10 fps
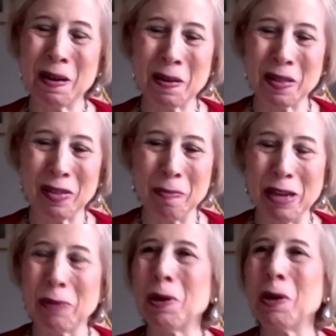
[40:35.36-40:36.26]

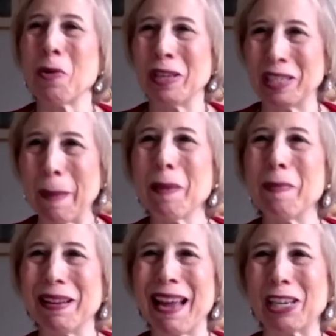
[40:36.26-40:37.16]
mineral or the
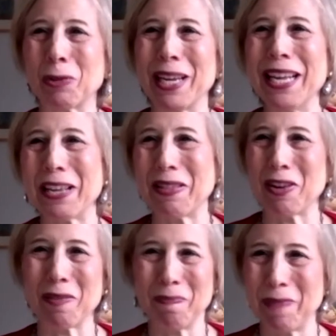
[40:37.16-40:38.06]
supplement actually in it. There
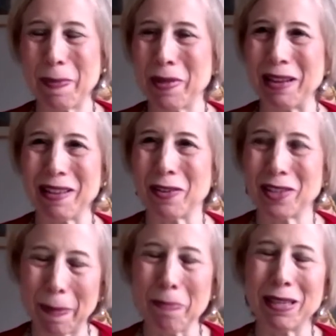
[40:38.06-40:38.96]
are people that,
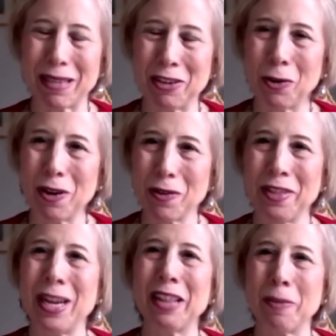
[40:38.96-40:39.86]
supplements that don't know, they're
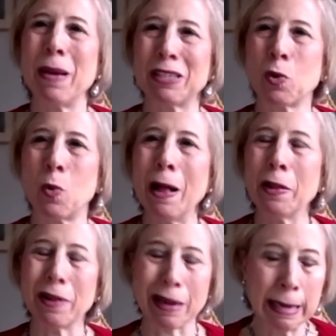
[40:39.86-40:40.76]
not the best
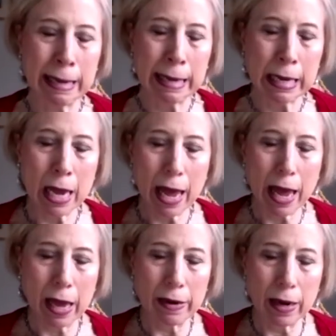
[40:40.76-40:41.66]
quality.
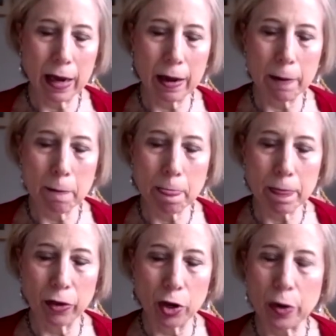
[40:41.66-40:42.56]
And
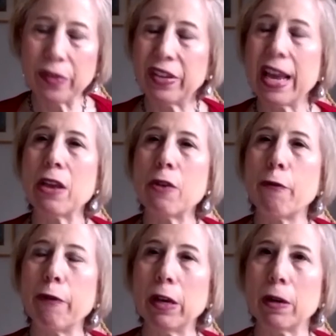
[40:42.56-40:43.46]
so you can see how you
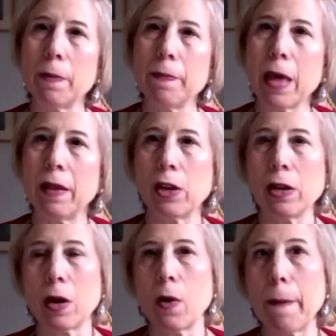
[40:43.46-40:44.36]
feel. And then you can
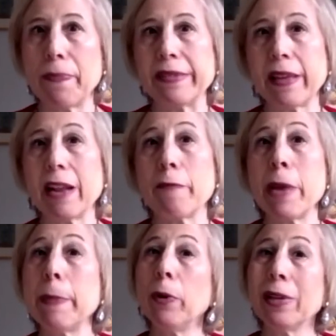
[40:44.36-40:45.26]
go up. They said if
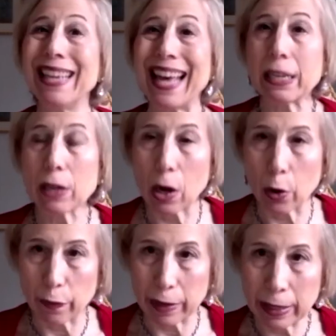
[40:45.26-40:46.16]
people get
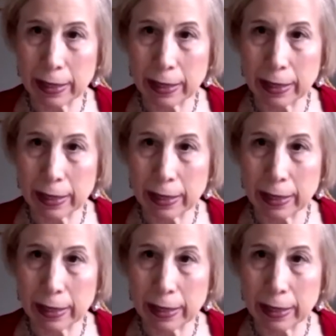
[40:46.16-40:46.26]
COVID,